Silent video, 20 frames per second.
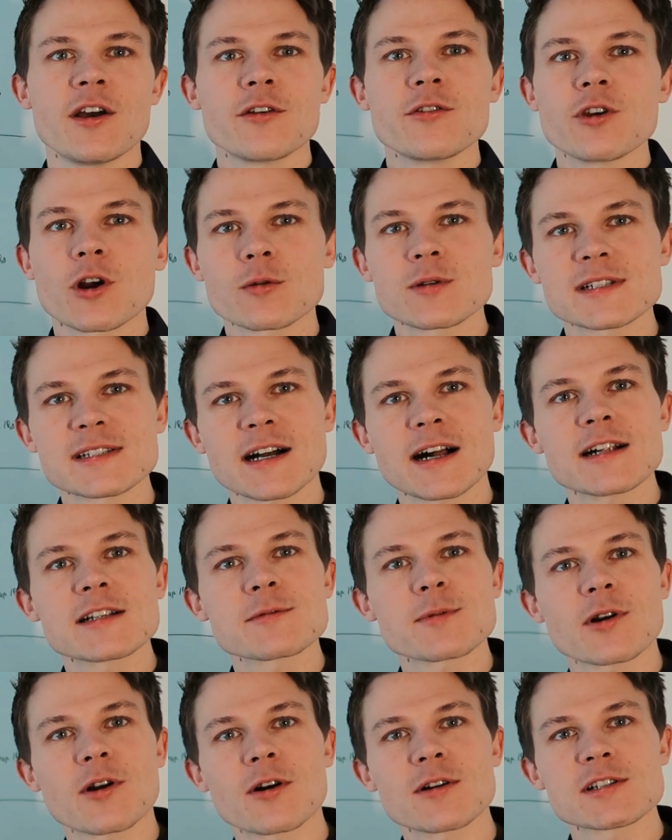your
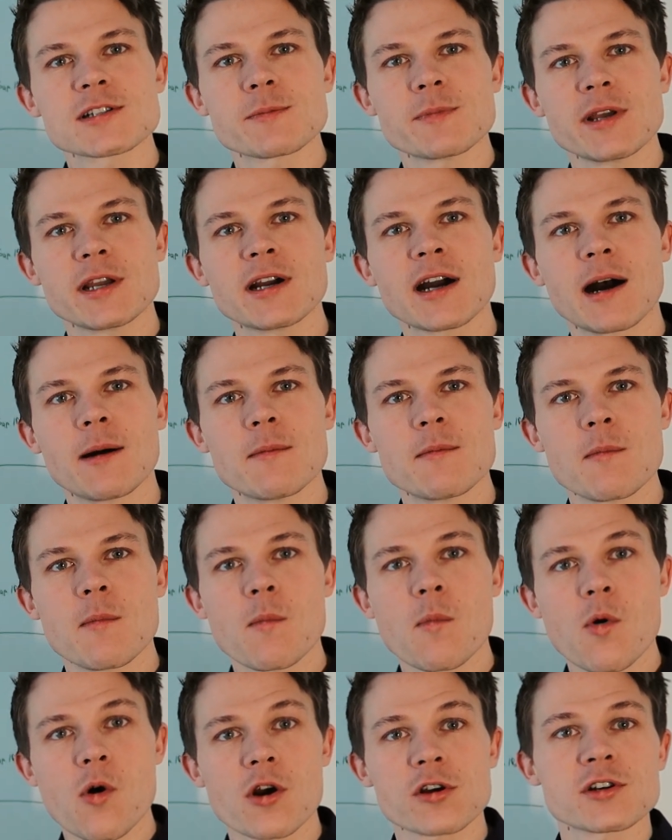results will also become
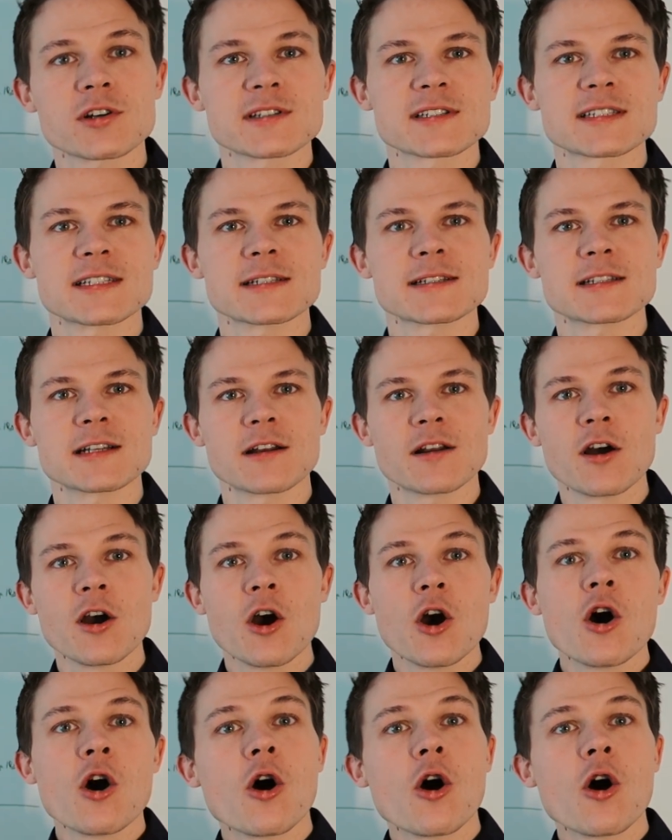more consistent.